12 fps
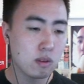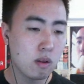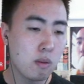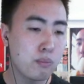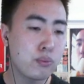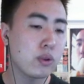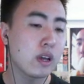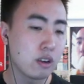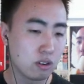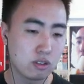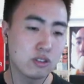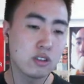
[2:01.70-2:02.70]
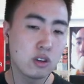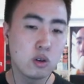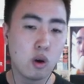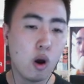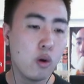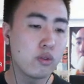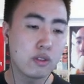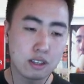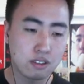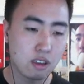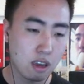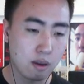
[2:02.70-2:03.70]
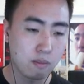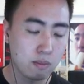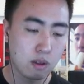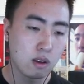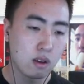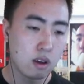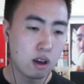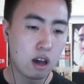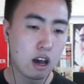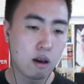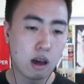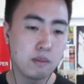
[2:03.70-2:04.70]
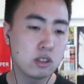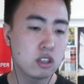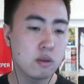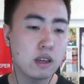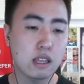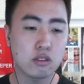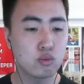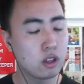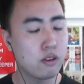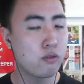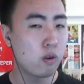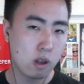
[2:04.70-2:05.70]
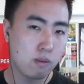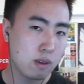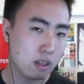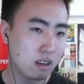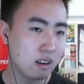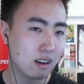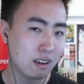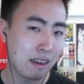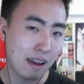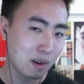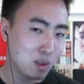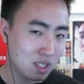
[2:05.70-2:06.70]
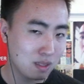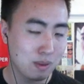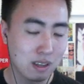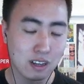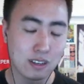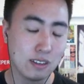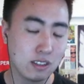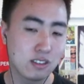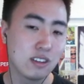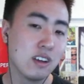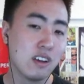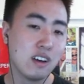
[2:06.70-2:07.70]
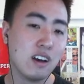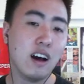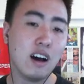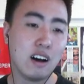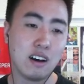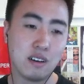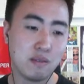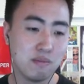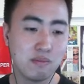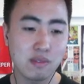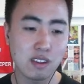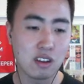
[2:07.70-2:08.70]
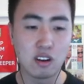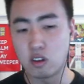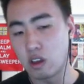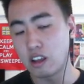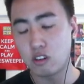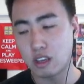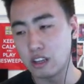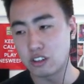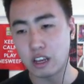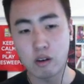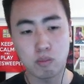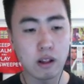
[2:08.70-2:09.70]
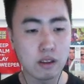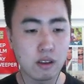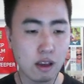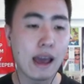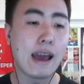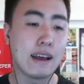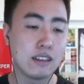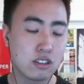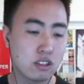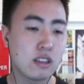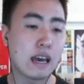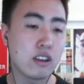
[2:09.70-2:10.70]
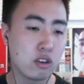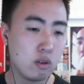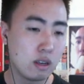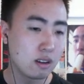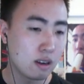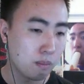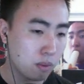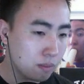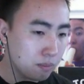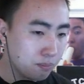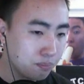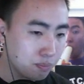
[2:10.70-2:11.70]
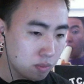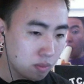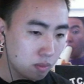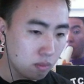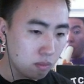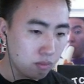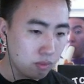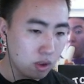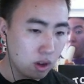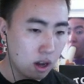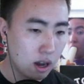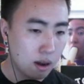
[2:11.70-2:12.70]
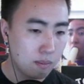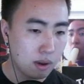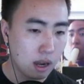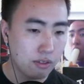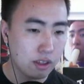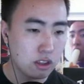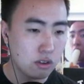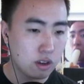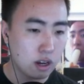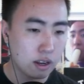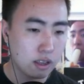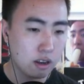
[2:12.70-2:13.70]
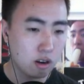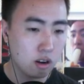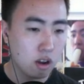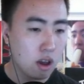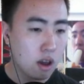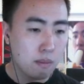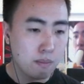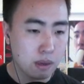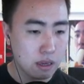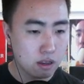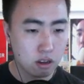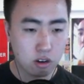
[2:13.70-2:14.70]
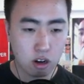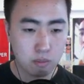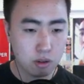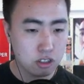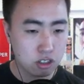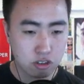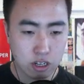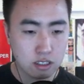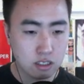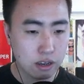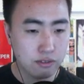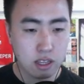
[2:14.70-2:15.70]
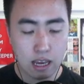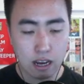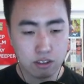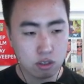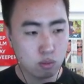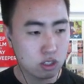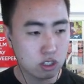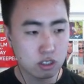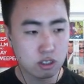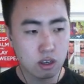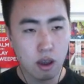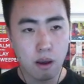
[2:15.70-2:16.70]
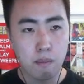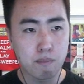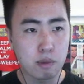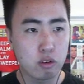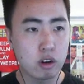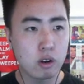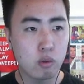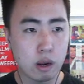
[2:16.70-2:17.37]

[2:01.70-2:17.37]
players who own this game. I'm assuming that's really 40 million accounts because, you know, each account probably adds to that unique number. And then you've got here peak concurrent players yesterday, 70,000, which is mirroring what I'm